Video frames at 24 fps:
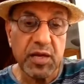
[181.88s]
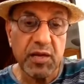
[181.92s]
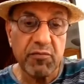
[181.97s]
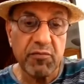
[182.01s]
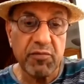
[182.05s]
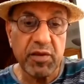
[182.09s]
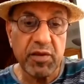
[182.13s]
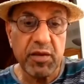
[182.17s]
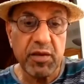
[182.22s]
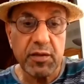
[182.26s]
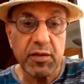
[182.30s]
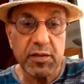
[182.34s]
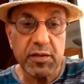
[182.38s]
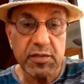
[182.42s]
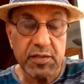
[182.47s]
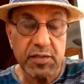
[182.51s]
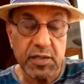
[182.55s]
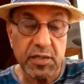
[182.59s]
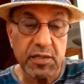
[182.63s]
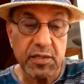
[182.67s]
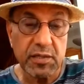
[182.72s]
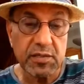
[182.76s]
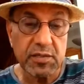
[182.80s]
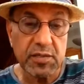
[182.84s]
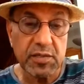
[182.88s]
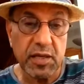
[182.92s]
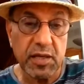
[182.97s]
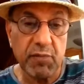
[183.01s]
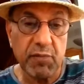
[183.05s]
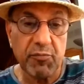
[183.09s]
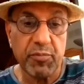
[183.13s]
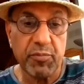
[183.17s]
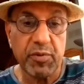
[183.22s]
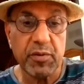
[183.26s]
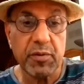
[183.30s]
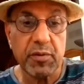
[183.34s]
ivy is an
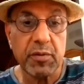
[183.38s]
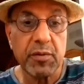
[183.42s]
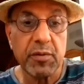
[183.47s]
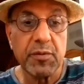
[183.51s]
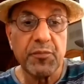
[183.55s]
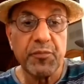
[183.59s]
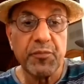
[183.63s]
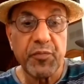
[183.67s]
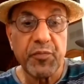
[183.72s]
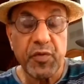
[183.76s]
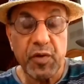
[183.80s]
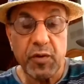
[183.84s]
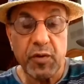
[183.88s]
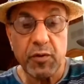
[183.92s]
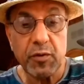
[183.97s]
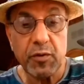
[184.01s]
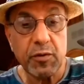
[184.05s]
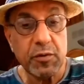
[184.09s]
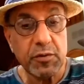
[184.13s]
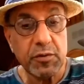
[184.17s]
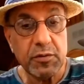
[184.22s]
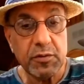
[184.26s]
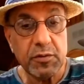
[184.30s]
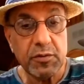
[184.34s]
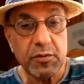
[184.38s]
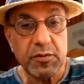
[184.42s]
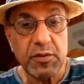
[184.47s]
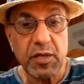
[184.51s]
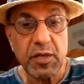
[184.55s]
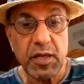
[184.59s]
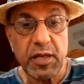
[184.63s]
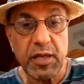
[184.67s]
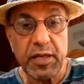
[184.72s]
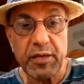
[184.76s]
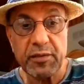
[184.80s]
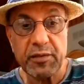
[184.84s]
example on
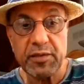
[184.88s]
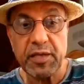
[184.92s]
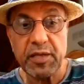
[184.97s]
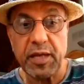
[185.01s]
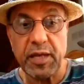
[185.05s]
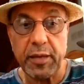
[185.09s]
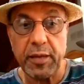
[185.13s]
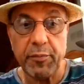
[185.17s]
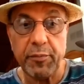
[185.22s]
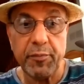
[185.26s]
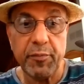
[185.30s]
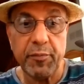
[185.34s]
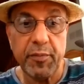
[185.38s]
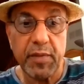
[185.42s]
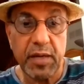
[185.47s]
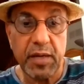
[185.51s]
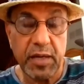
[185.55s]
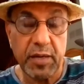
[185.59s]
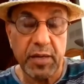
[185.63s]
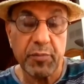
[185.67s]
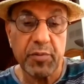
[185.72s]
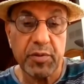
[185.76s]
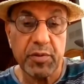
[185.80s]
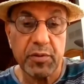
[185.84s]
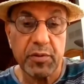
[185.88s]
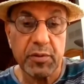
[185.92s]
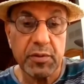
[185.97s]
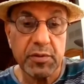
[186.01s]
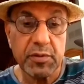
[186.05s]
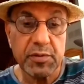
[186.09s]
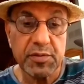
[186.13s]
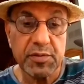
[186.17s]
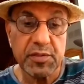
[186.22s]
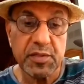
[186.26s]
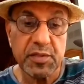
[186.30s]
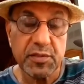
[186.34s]
delayed type
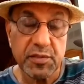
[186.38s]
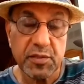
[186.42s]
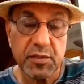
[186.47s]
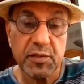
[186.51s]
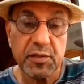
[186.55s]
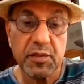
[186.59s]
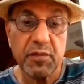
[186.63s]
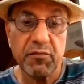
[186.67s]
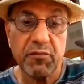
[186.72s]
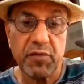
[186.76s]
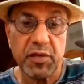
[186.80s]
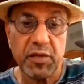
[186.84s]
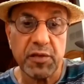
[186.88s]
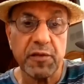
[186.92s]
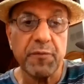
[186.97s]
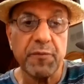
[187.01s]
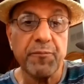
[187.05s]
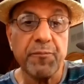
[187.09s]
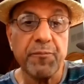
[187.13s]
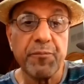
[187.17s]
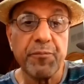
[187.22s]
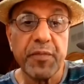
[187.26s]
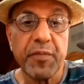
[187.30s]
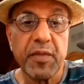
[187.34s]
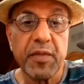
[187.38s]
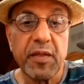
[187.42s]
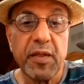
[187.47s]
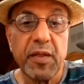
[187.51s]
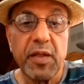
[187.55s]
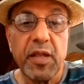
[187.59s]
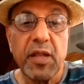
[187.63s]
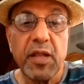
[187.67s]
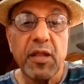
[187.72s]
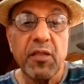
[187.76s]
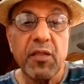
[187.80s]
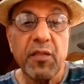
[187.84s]
hypersensitivity.
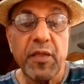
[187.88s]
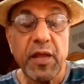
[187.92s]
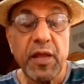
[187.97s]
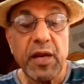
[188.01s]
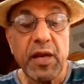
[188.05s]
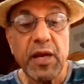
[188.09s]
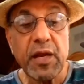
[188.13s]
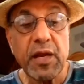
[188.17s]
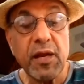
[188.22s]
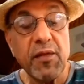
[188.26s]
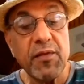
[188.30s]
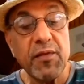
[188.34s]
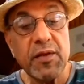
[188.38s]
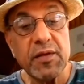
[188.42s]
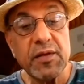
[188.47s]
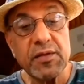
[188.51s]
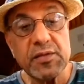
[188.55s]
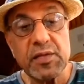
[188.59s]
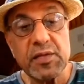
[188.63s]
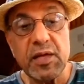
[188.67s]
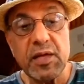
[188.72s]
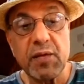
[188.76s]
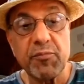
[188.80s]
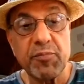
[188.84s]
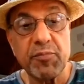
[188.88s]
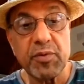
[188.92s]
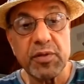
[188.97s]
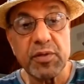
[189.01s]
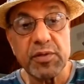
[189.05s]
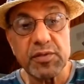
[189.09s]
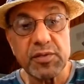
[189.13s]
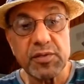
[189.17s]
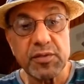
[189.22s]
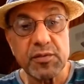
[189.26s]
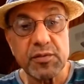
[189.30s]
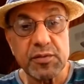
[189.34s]
There are other
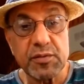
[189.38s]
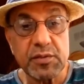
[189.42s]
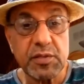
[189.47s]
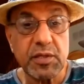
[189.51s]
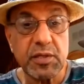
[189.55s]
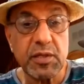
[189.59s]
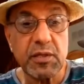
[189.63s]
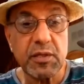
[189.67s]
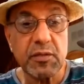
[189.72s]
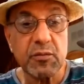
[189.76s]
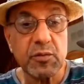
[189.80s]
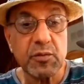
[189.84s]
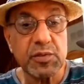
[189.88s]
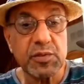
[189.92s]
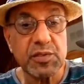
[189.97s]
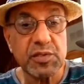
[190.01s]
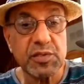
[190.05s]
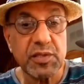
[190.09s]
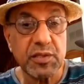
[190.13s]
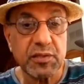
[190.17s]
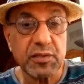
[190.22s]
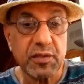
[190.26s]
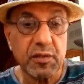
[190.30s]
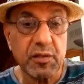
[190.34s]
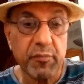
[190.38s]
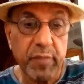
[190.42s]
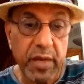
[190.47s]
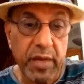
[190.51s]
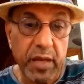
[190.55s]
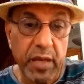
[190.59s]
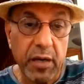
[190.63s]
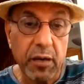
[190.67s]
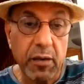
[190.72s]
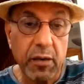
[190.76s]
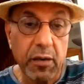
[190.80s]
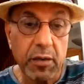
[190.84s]
examples associated with certain
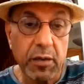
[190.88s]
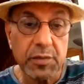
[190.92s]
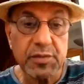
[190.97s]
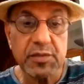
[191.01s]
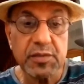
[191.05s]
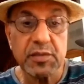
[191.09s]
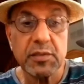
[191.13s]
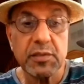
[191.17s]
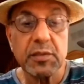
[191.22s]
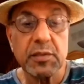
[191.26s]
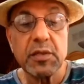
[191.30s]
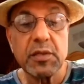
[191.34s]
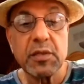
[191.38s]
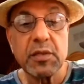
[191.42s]
metals,